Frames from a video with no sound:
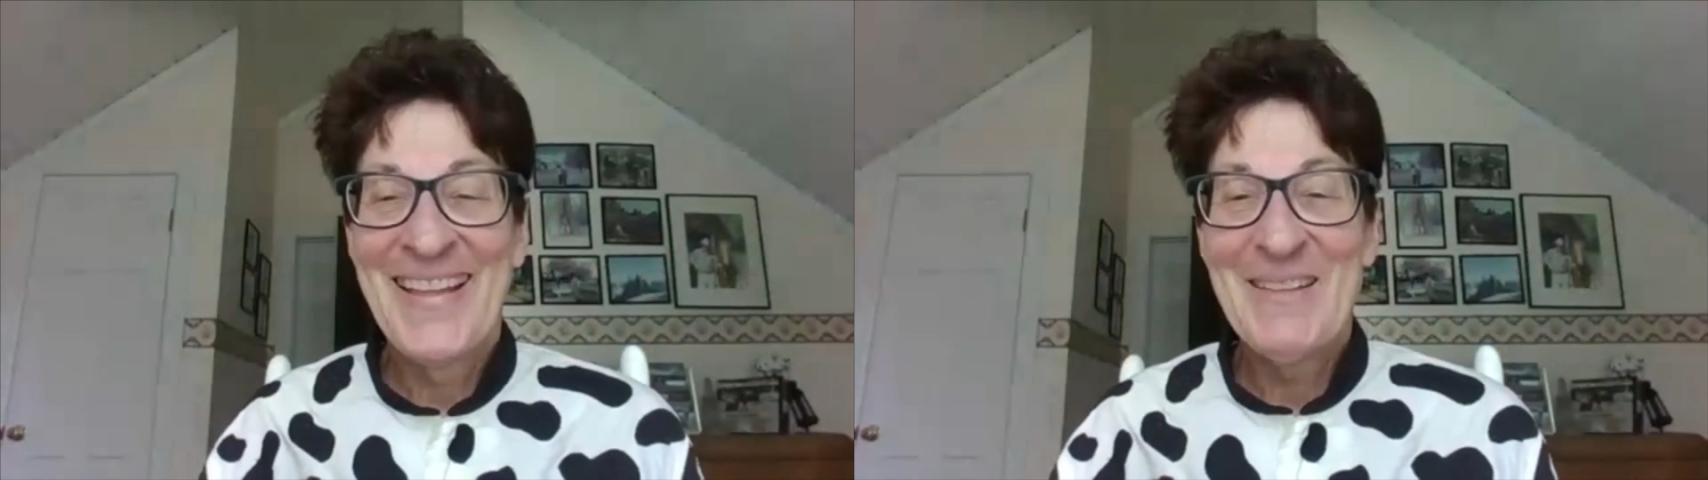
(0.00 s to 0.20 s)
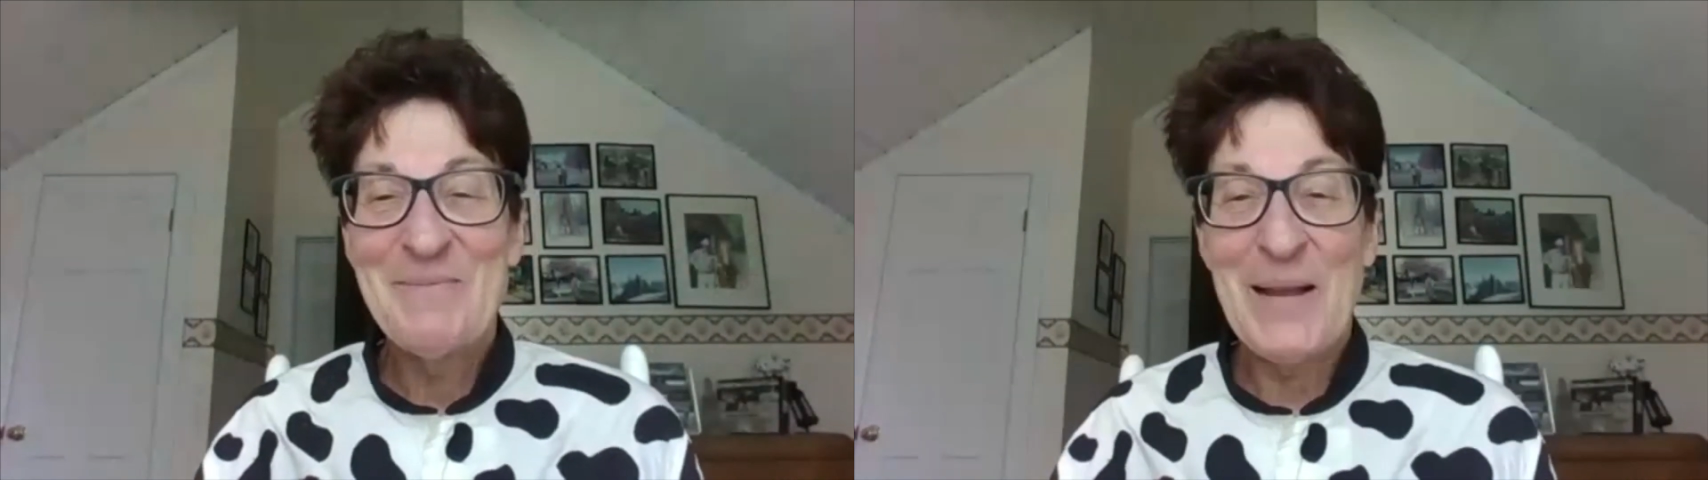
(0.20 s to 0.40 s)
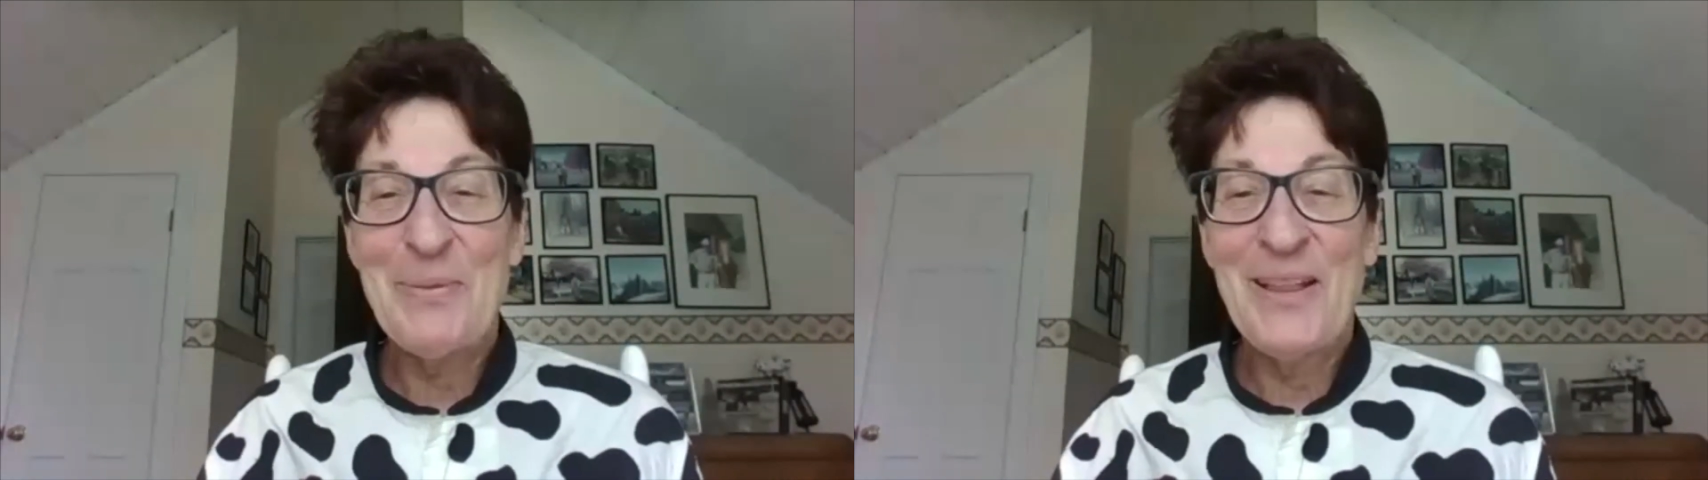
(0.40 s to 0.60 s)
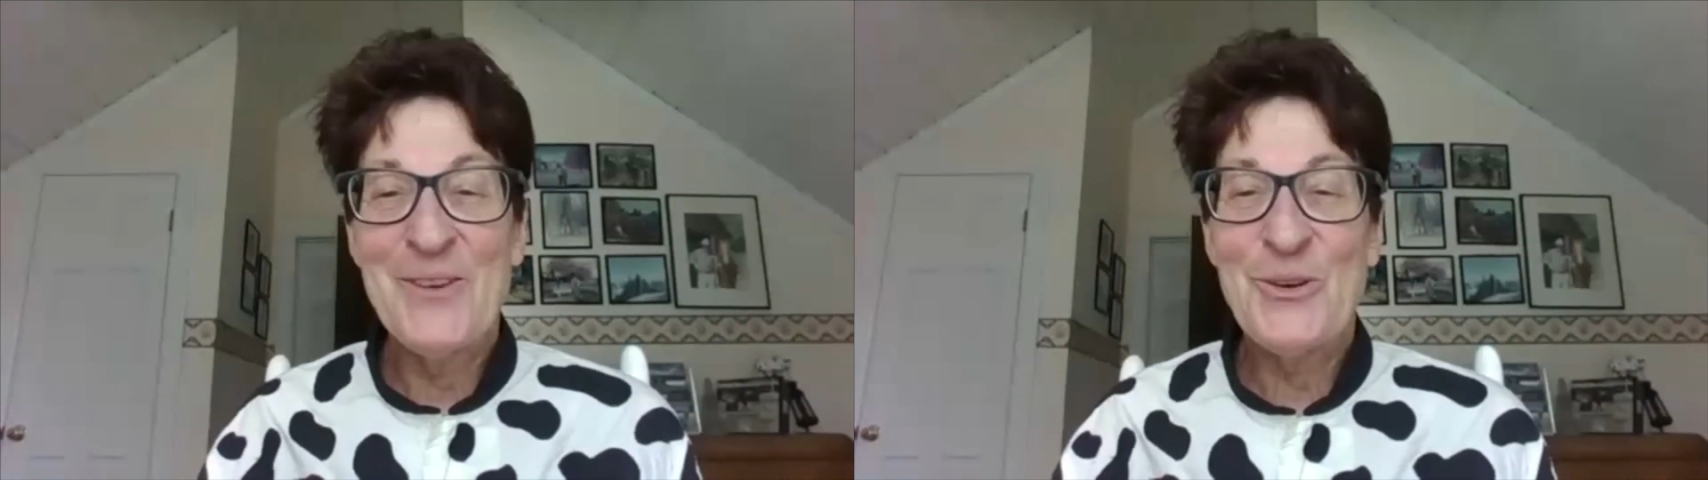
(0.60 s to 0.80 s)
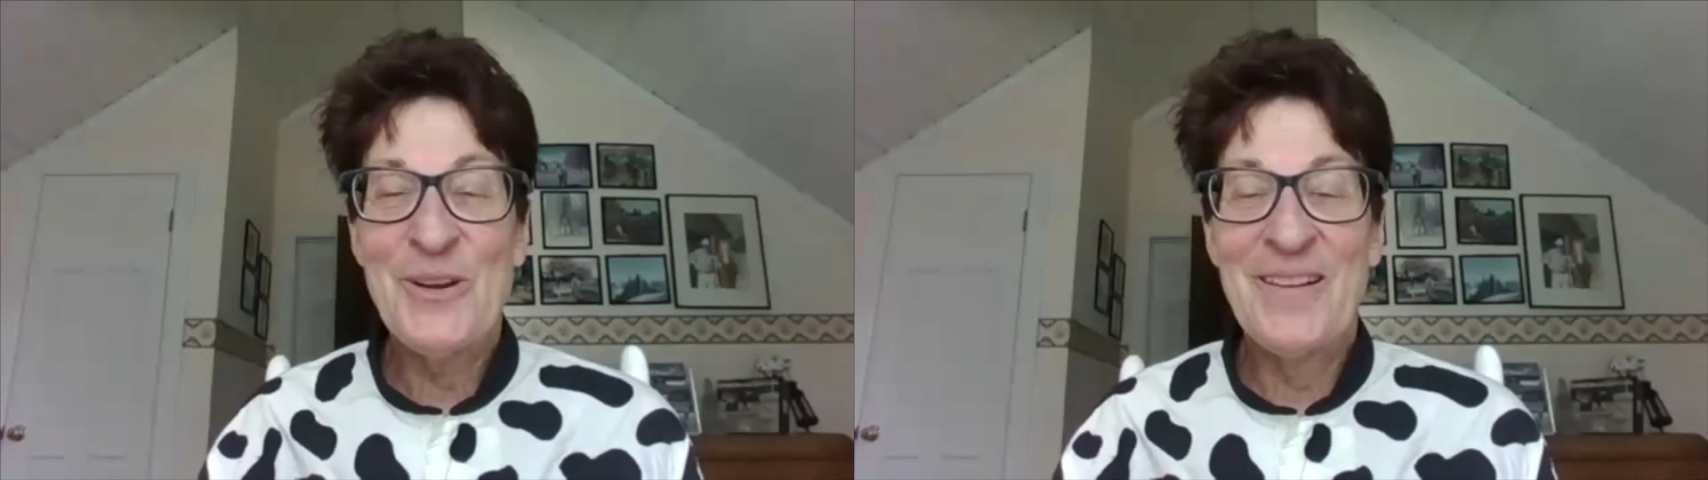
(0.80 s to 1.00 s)
My
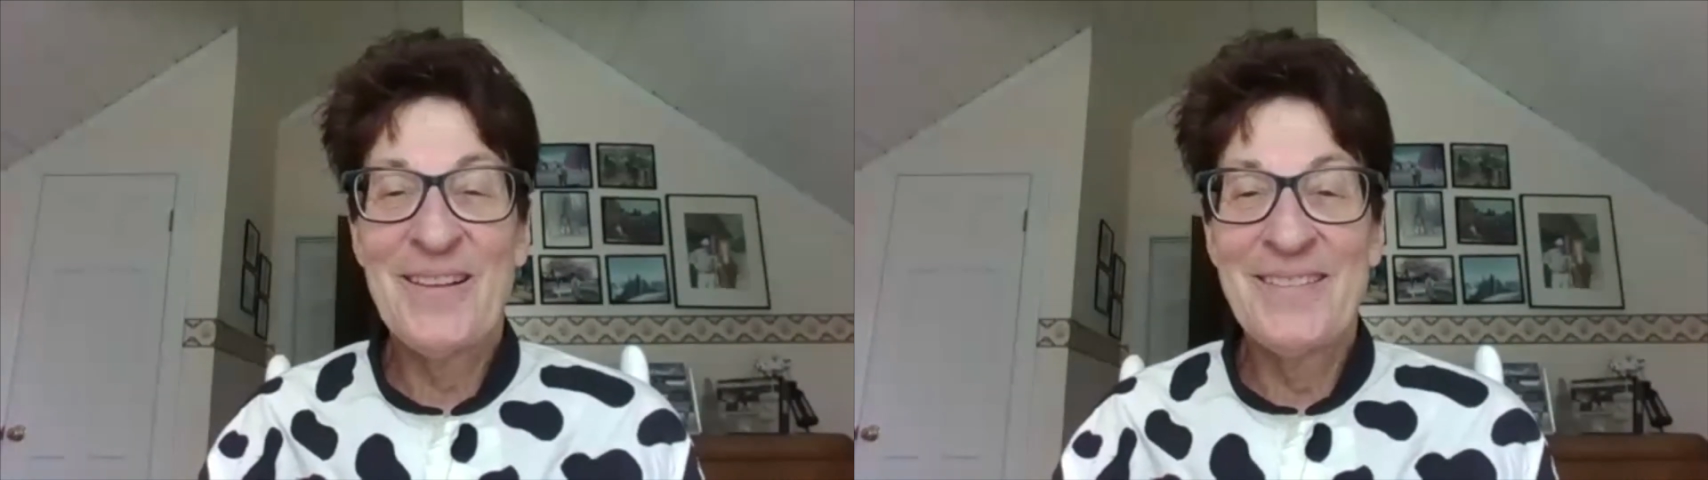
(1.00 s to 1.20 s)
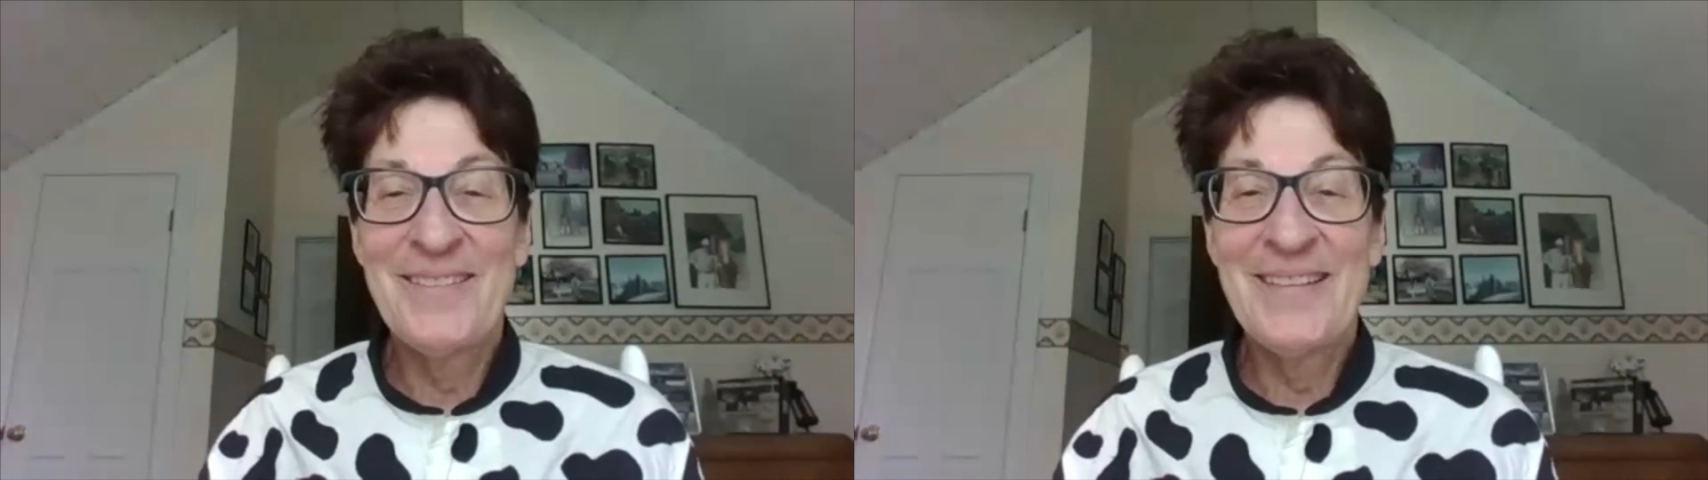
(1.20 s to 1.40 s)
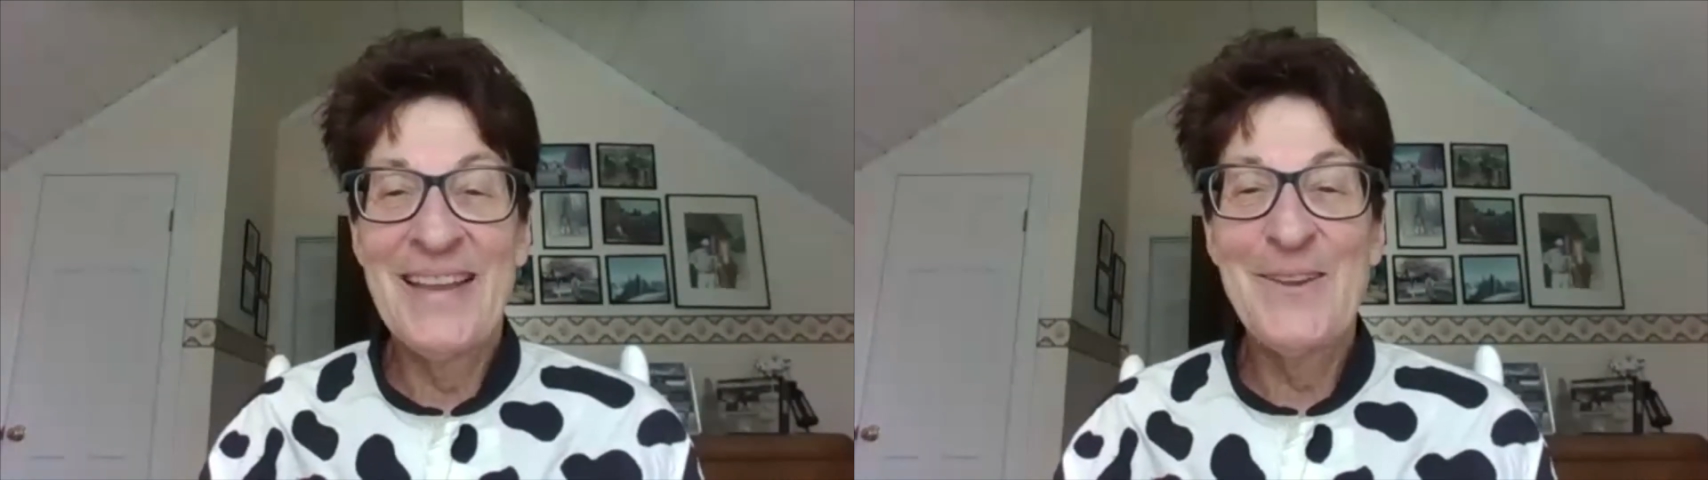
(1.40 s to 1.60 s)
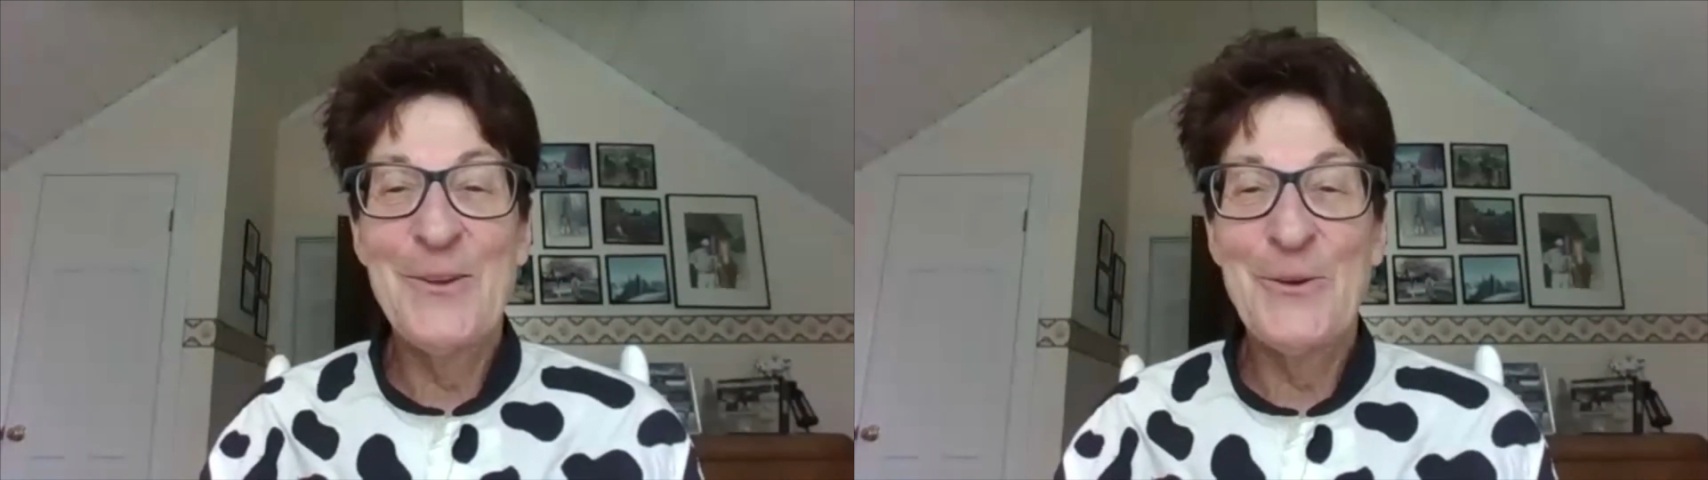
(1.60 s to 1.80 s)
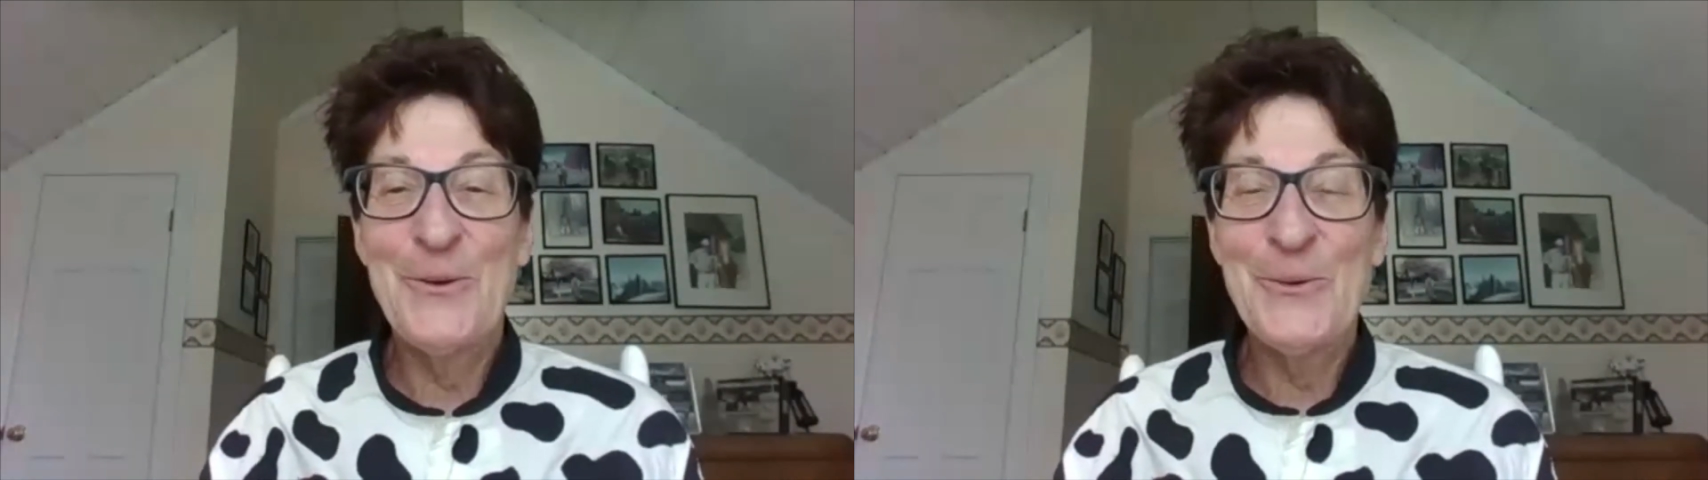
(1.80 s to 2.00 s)
pleasure, Ellen. Thank
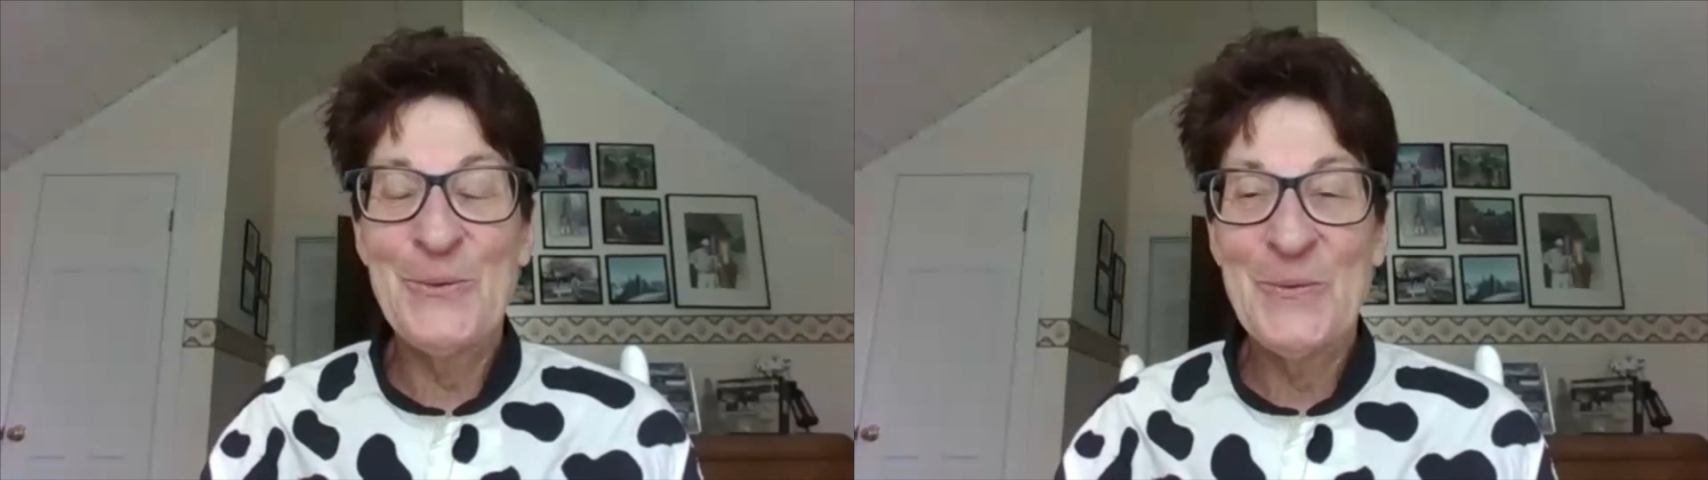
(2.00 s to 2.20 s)
you.